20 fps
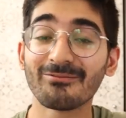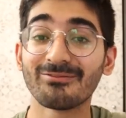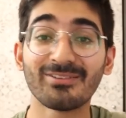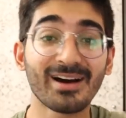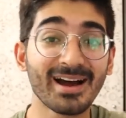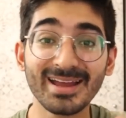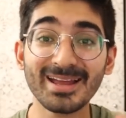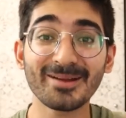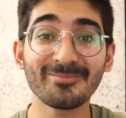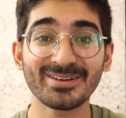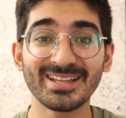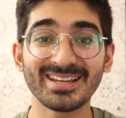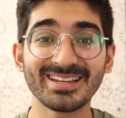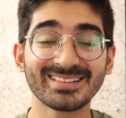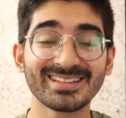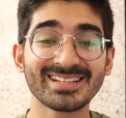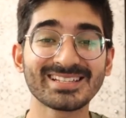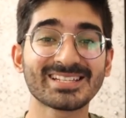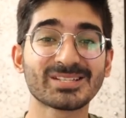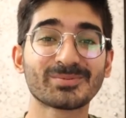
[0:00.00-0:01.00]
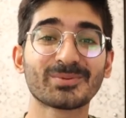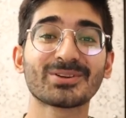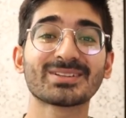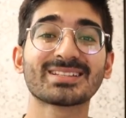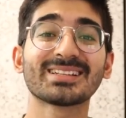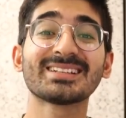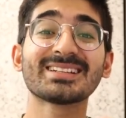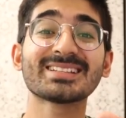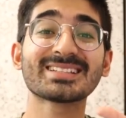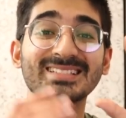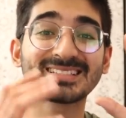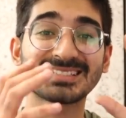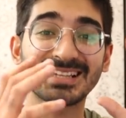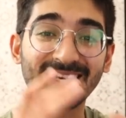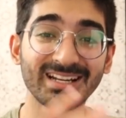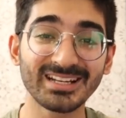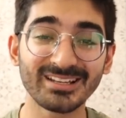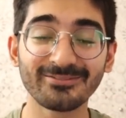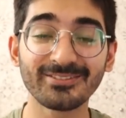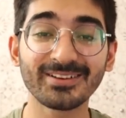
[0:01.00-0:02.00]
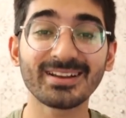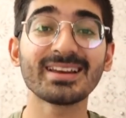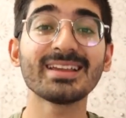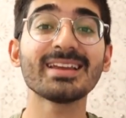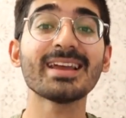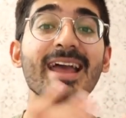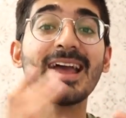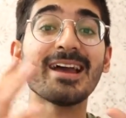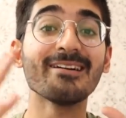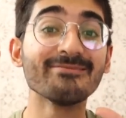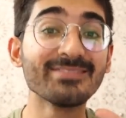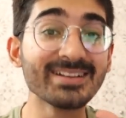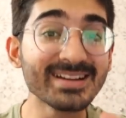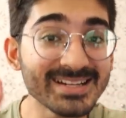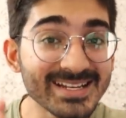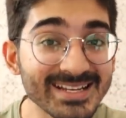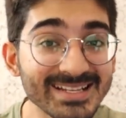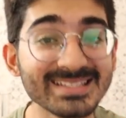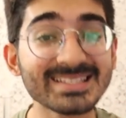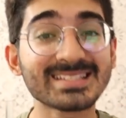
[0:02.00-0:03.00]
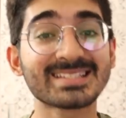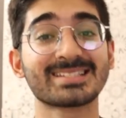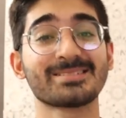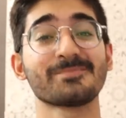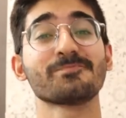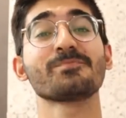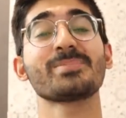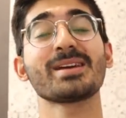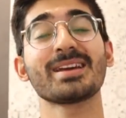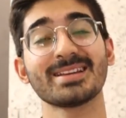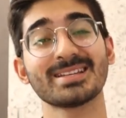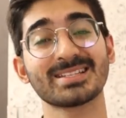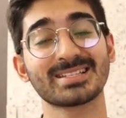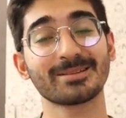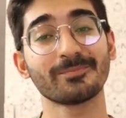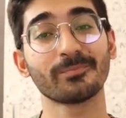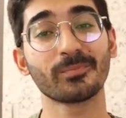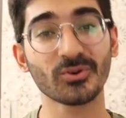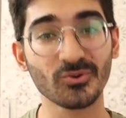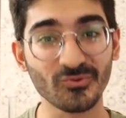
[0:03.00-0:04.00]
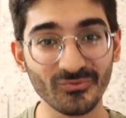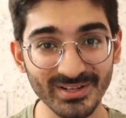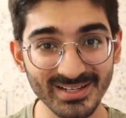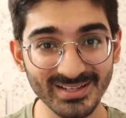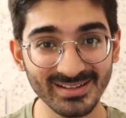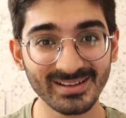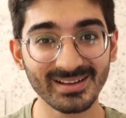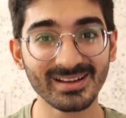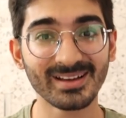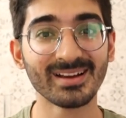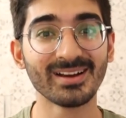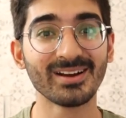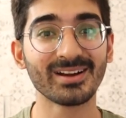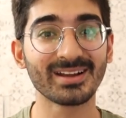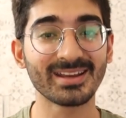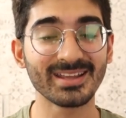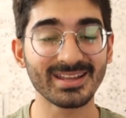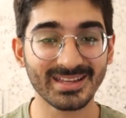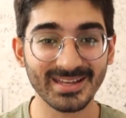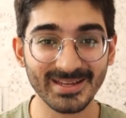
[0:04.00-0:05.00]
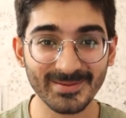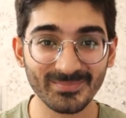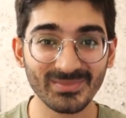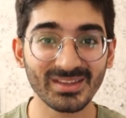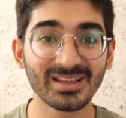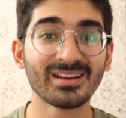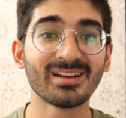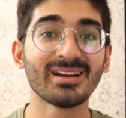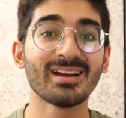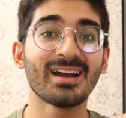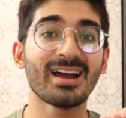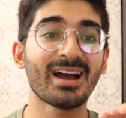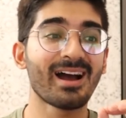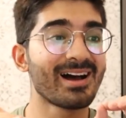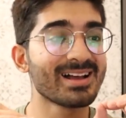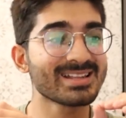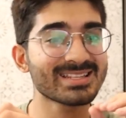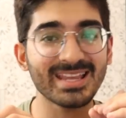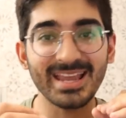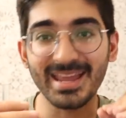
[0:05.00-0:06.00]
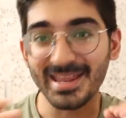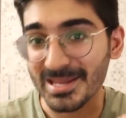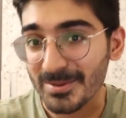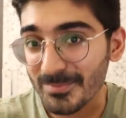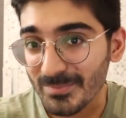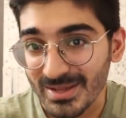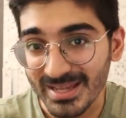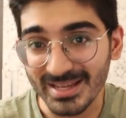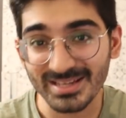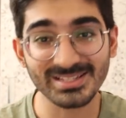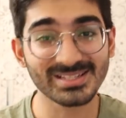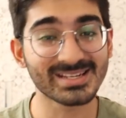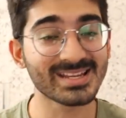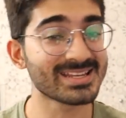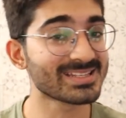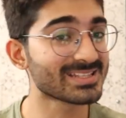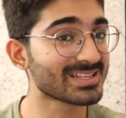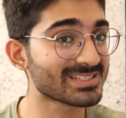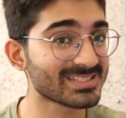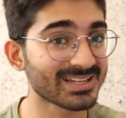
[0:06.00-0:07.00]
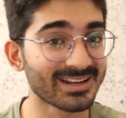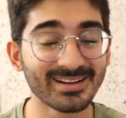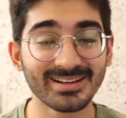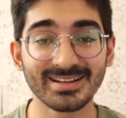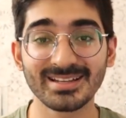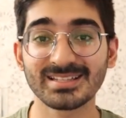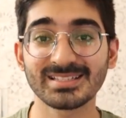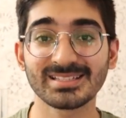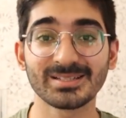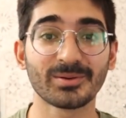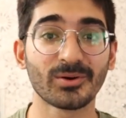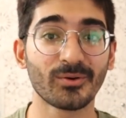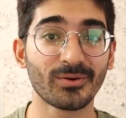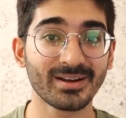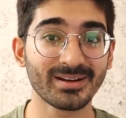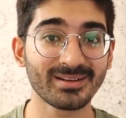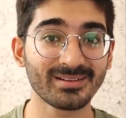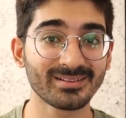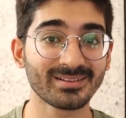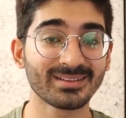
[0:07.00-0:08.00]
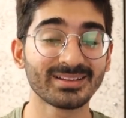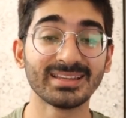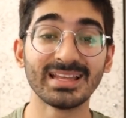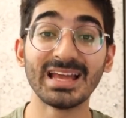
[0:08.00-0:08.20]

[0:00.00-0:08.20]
Why I'm telling this is because it is scientifically evidence-based proven, theek hai? Ask any PhDs and scientists about it.